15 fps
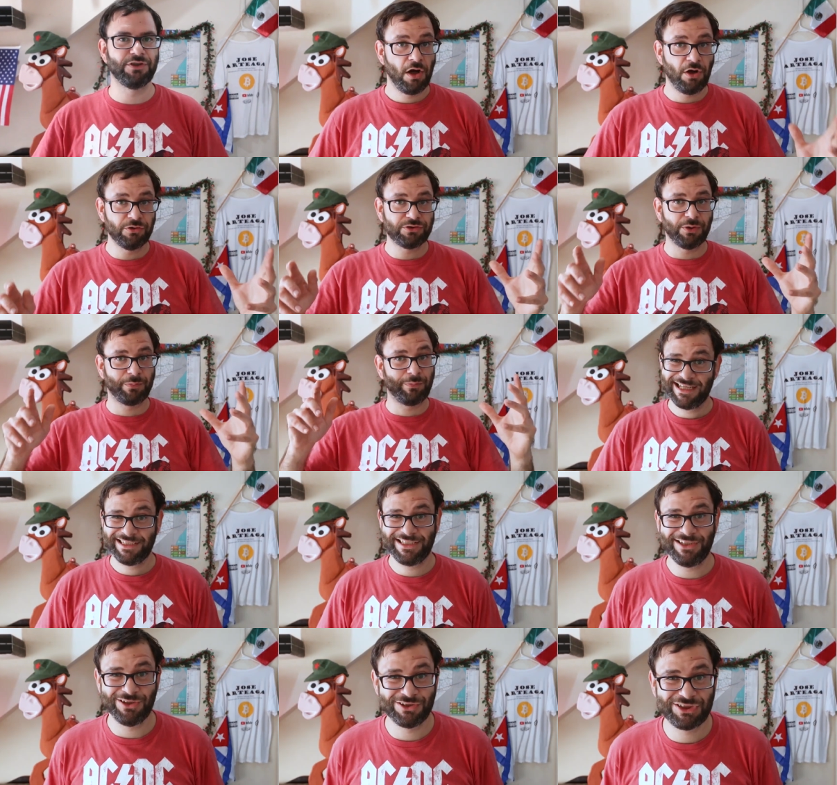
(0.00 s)
So also,
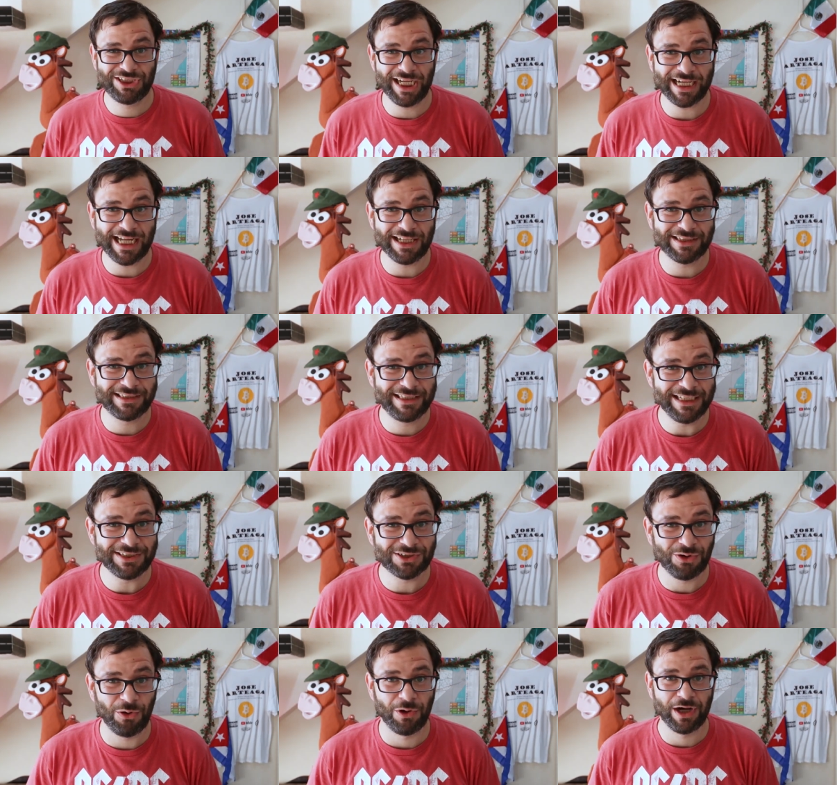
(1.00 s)
you know, check out
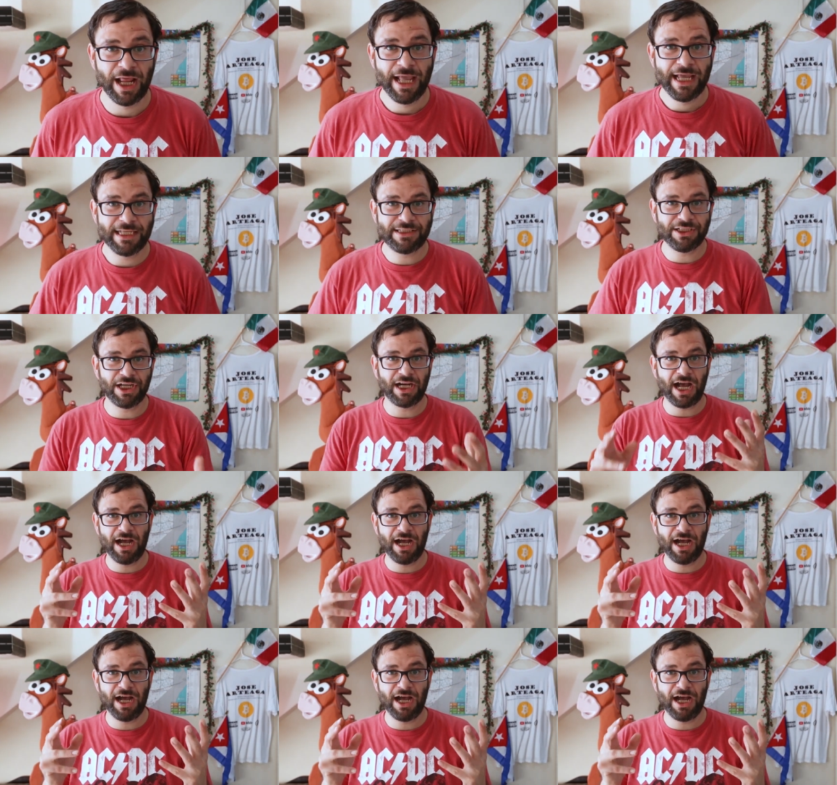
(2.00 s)
Discord. It's an